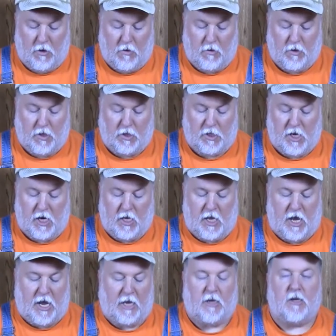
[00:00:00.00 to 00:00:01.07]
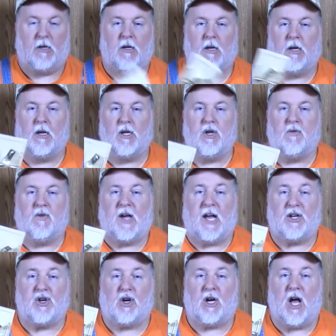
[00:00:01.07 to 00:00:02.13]
Just like that. You've
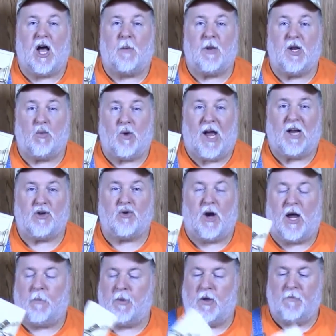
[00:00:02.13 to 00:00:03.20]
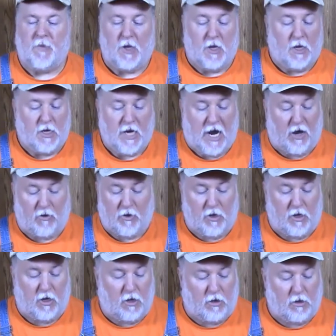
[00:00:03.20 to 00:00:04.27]
got your comedy rat trap. Now
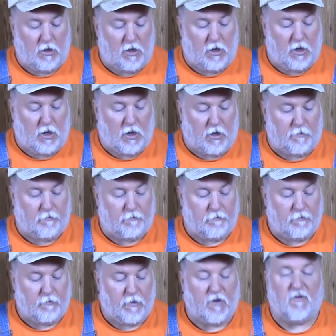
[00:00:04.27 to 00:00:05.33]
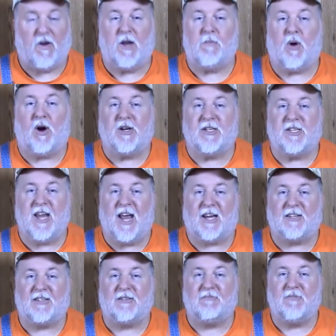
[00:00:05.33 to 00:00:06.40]
the fun part is
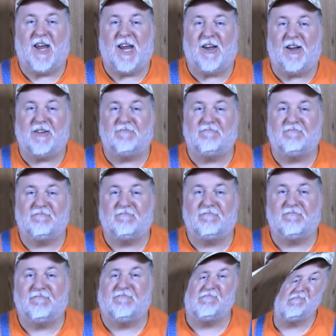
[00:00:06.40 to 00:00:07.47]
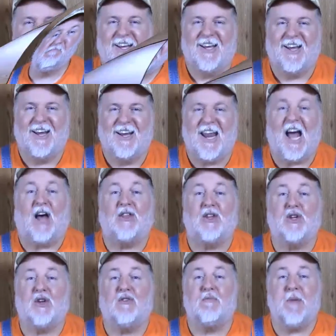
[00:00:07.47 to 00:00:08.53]
next. Hang on. Now
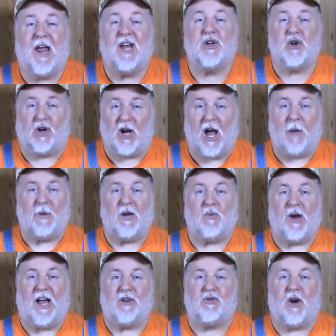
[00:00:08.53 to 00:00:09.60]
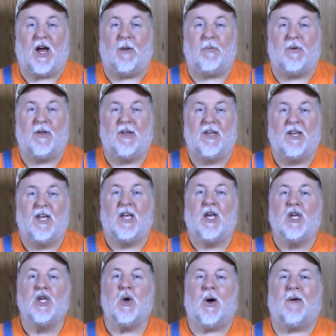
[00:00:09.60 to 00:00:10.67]
that you've made your comedy rat trap,
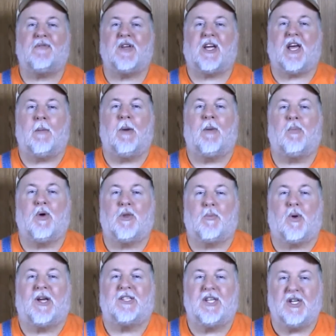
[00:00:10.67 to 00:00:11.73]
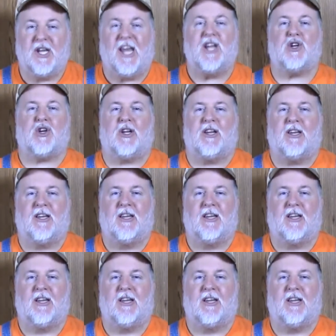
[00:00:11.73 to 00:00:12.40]
you have to come up with presentation.